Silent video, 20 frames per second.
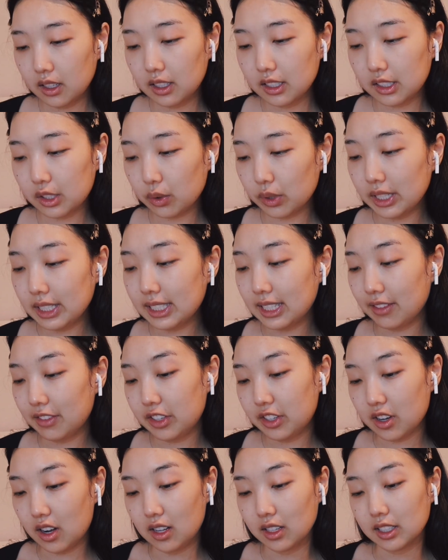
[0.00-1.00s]
It's
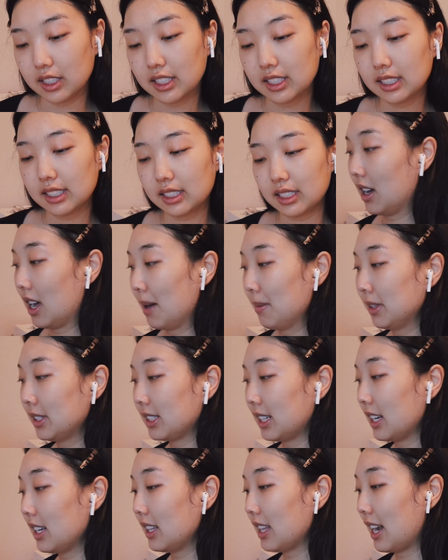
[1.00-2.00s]
$27. I'm
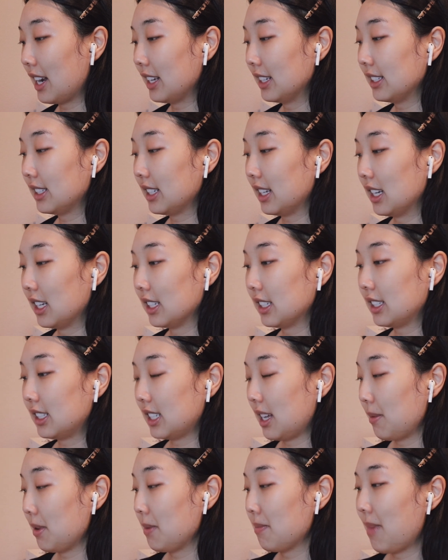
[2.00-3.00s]
excited that it's a
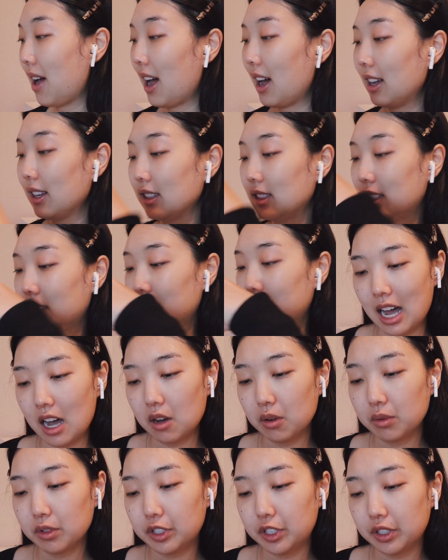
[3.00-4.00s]
semi-matte.
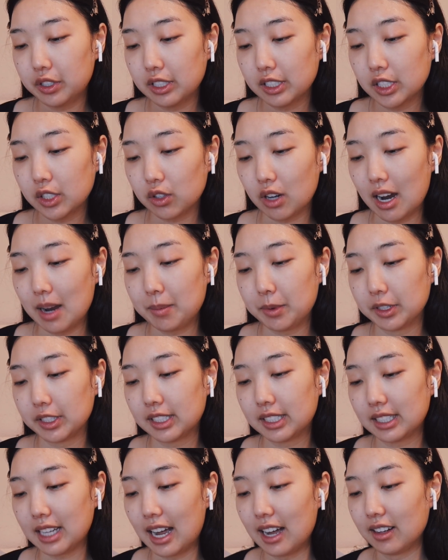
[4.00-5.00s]
How would you describe your
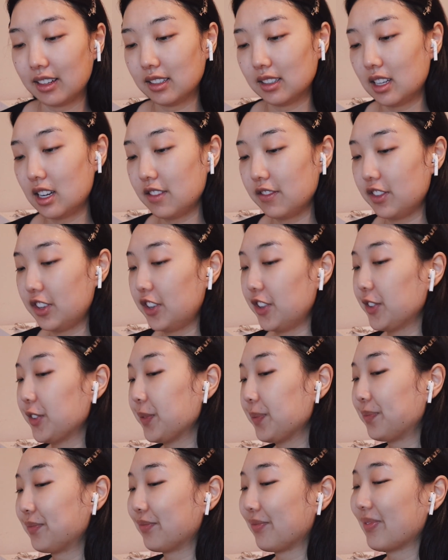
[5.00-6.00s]
style? Love you.